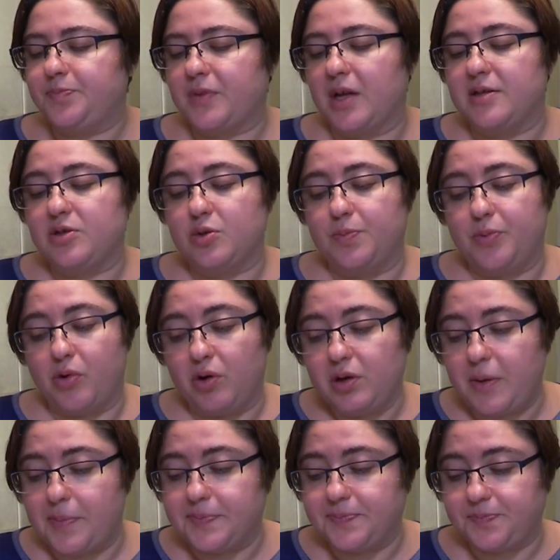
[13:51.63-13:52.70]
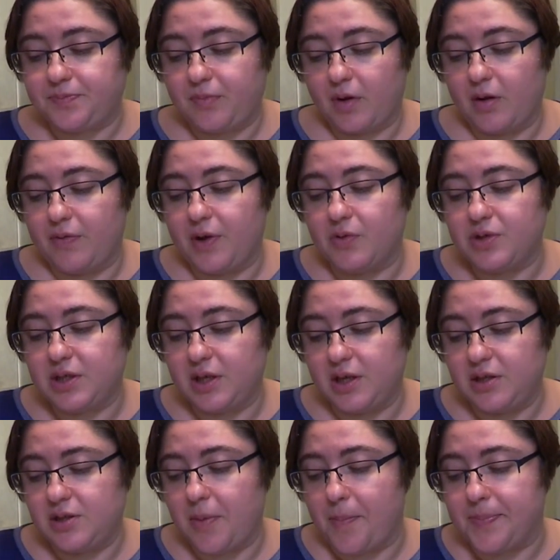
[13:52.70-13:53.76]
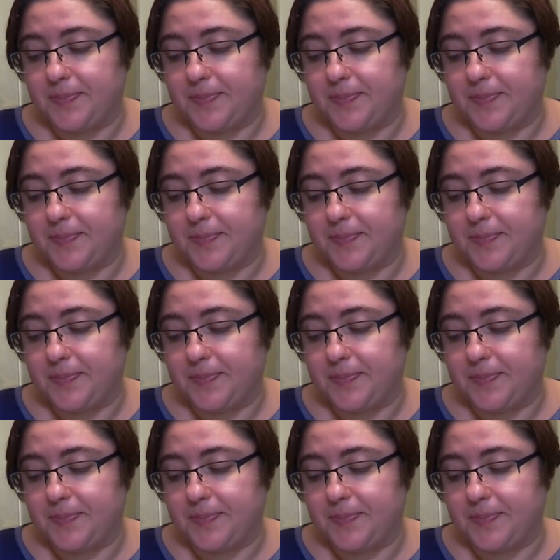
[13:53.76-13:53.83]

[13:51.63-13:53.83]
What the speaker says: and support those kids.